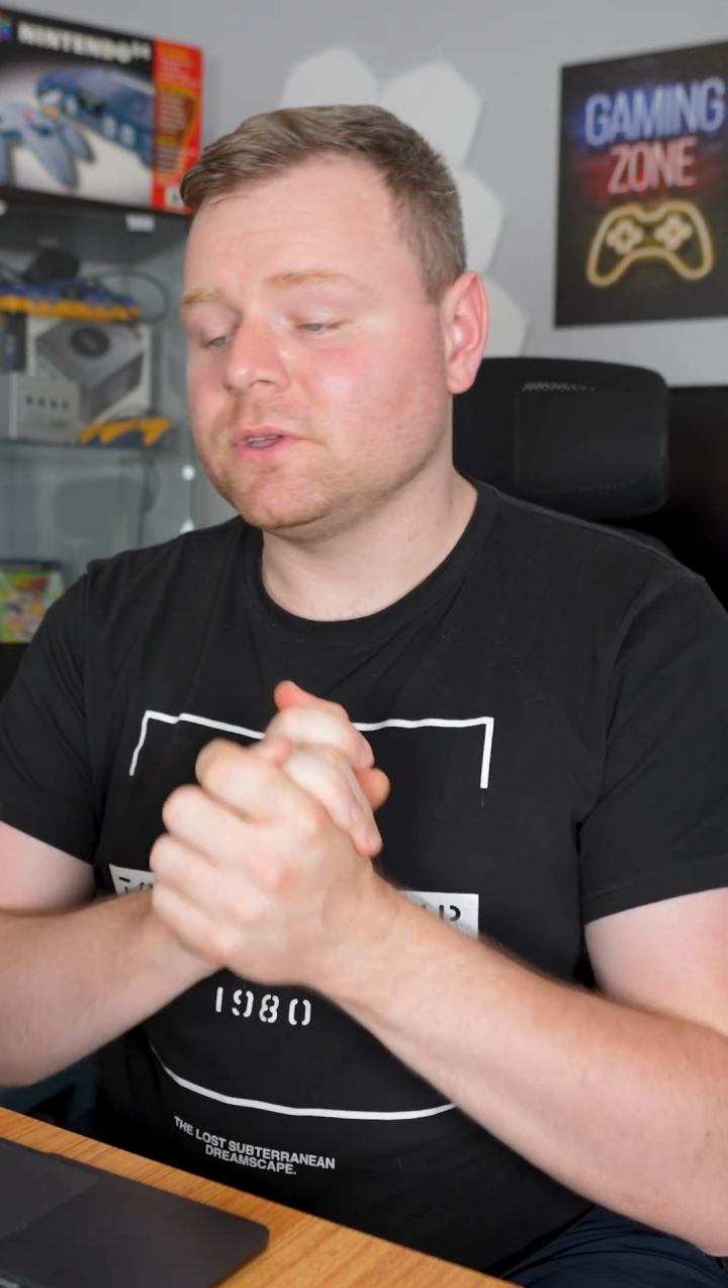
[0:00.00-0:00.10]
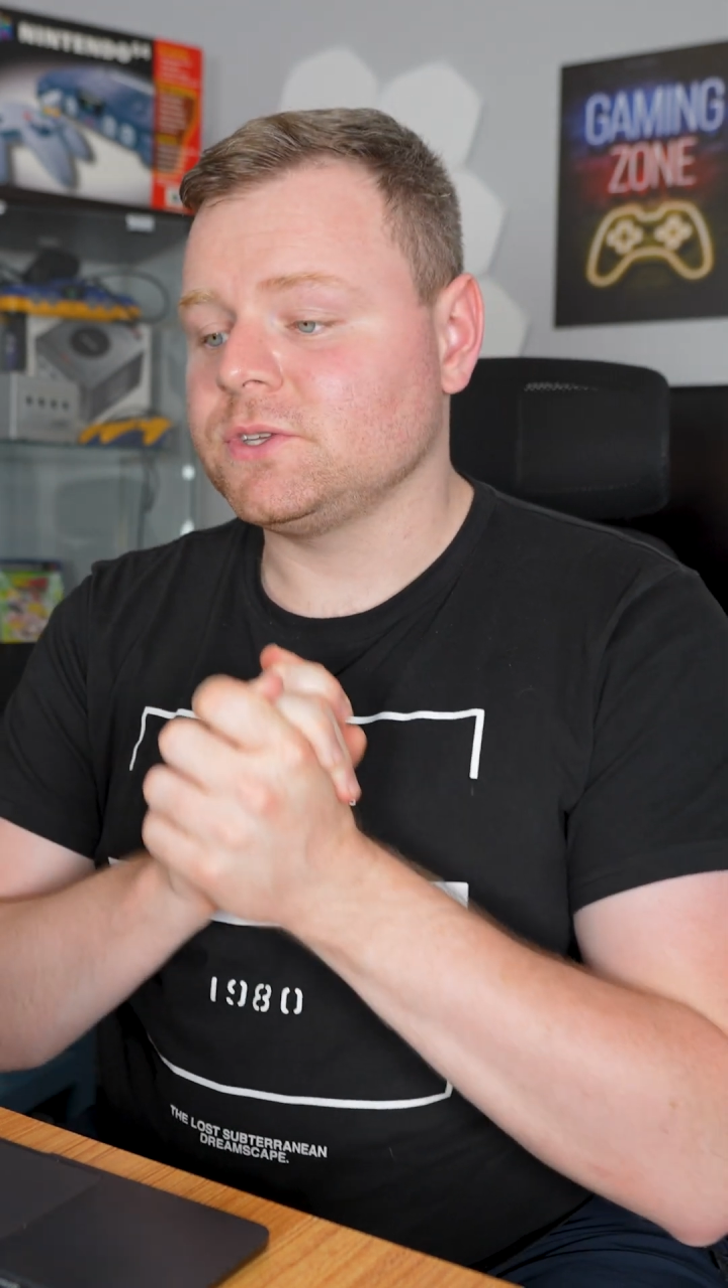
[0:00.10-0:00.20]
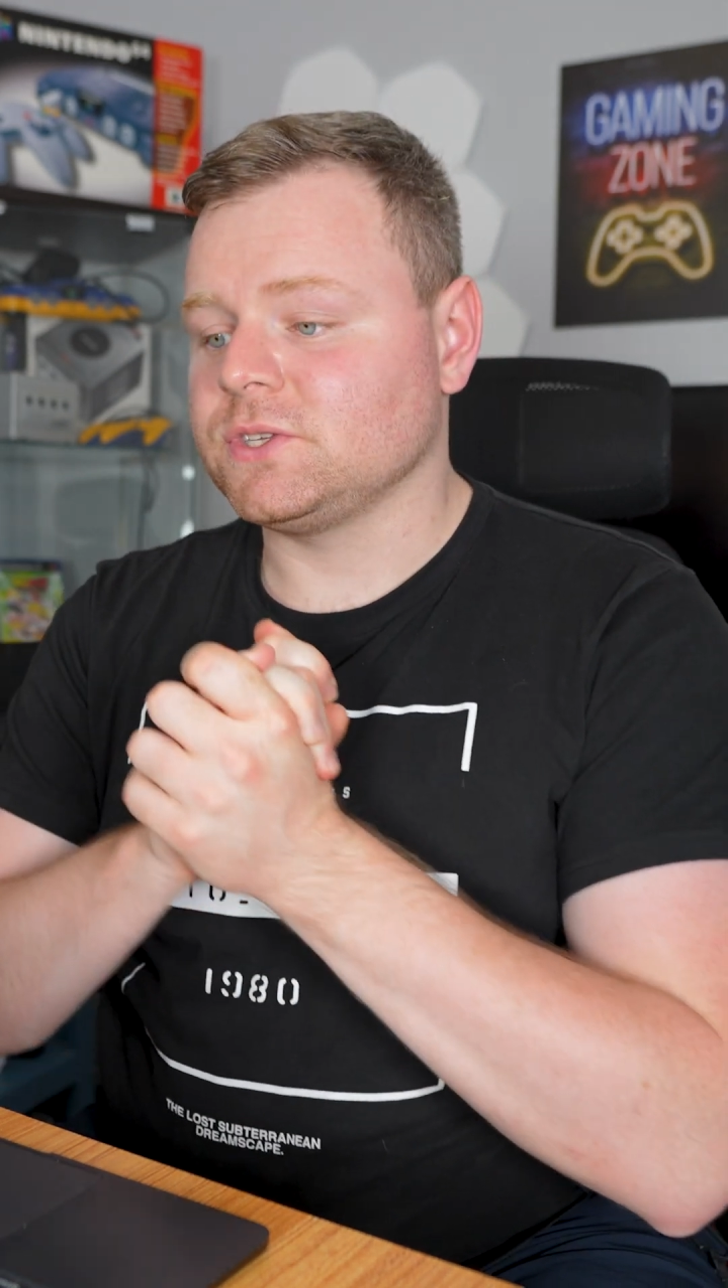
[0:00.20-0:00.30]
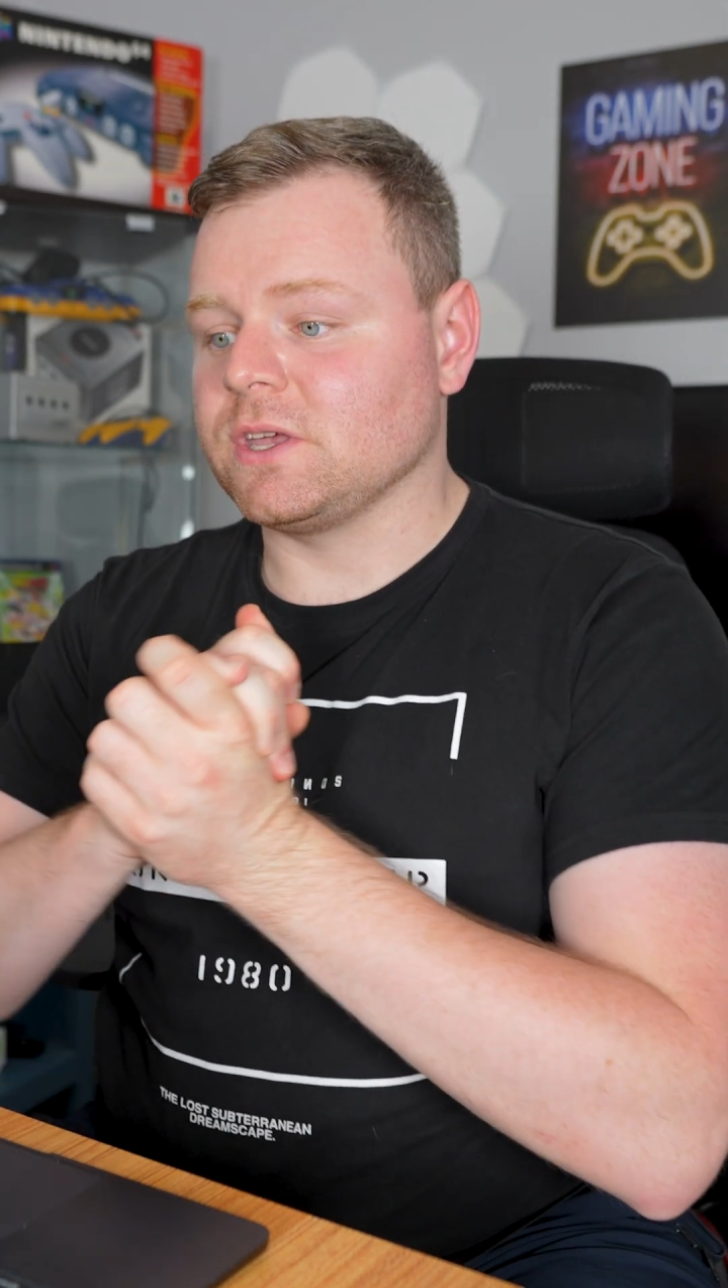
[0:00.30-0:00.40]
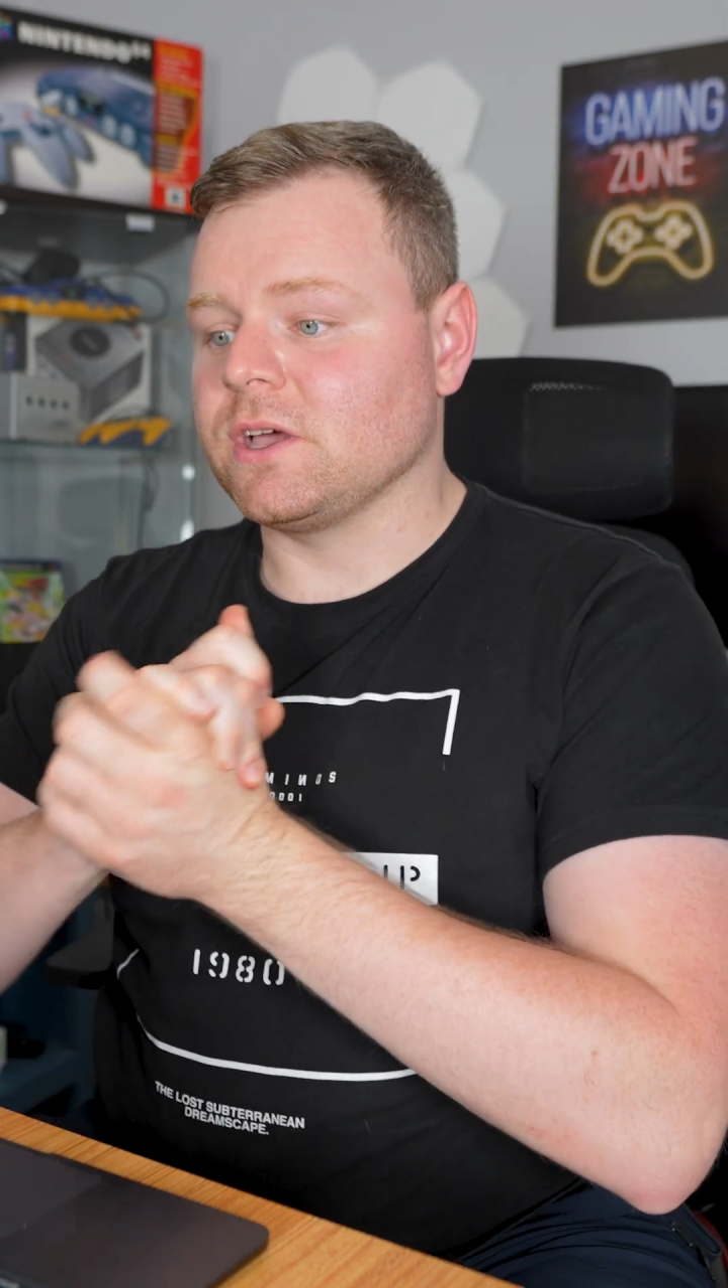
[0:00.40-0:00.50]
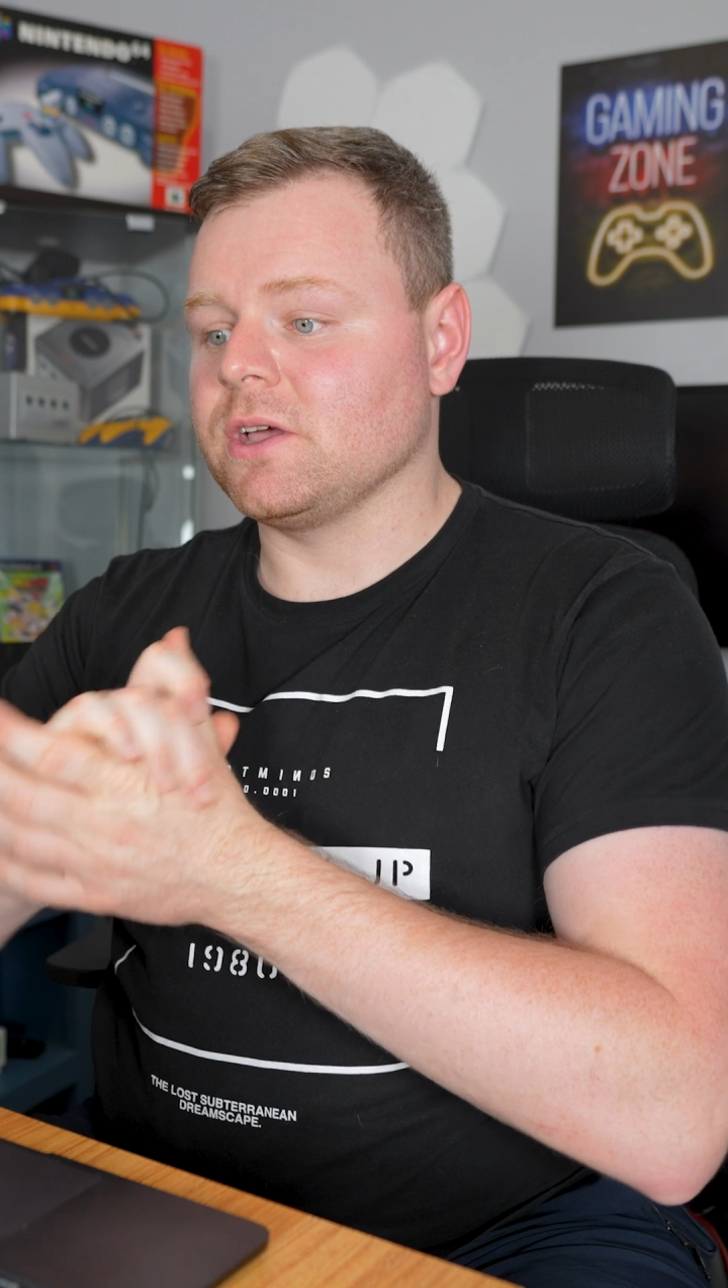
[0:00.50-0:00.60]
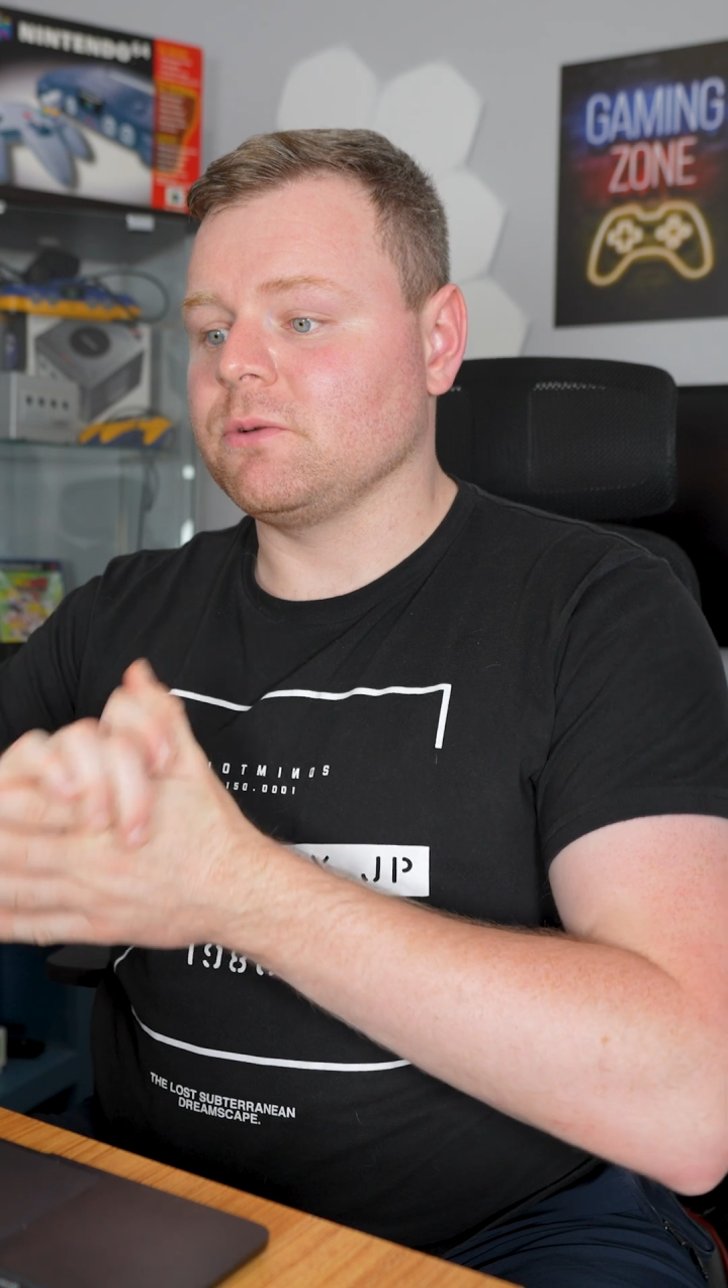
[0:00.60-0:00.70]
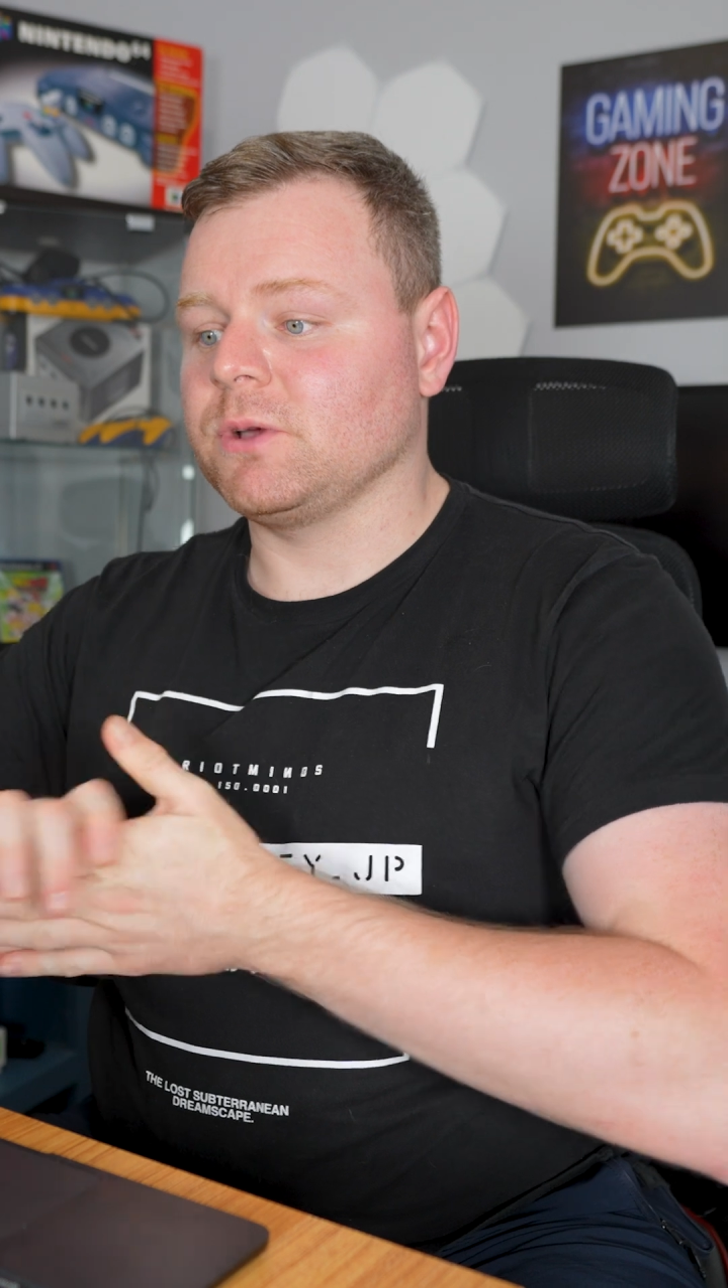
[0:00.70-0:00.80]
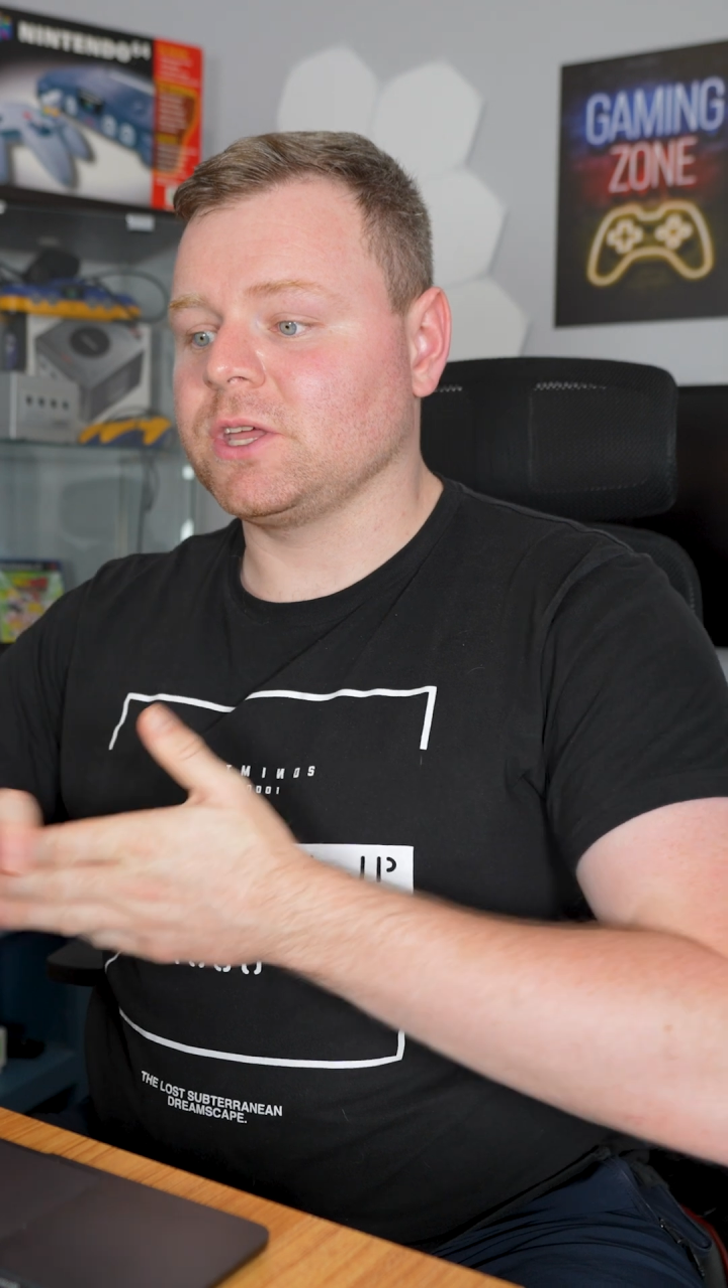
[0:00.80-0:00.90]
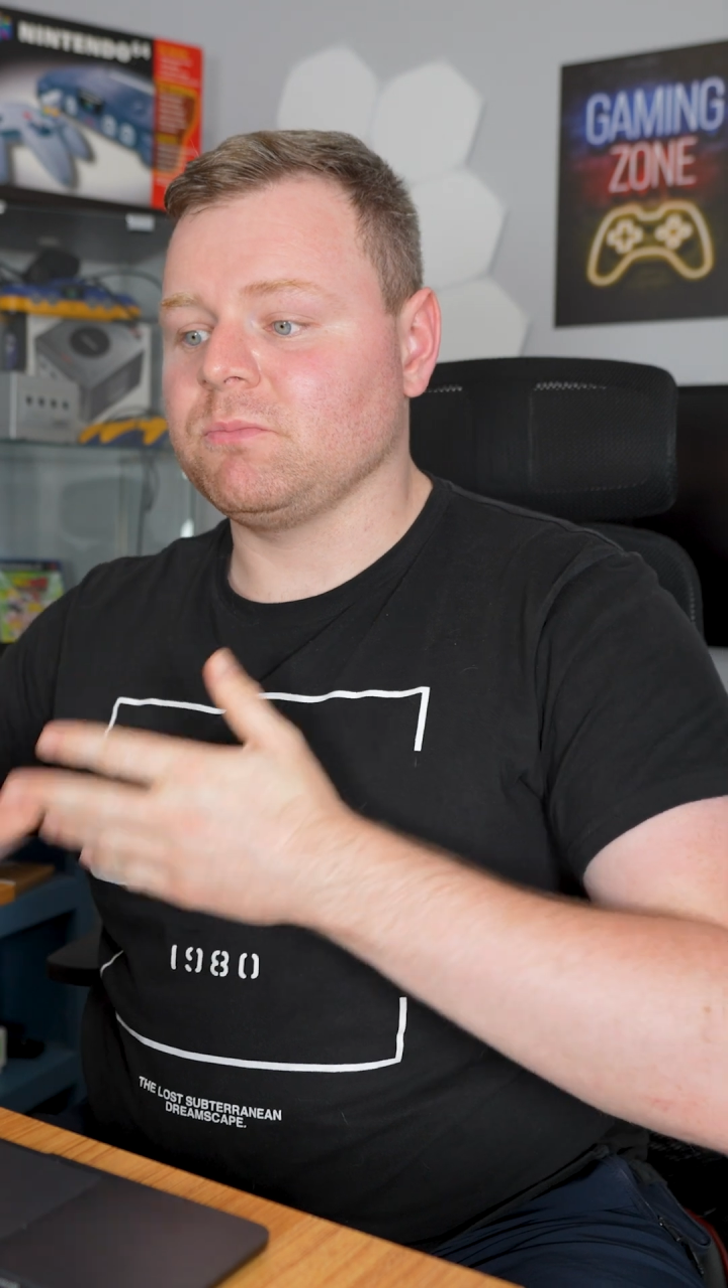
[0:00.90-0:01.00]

So we're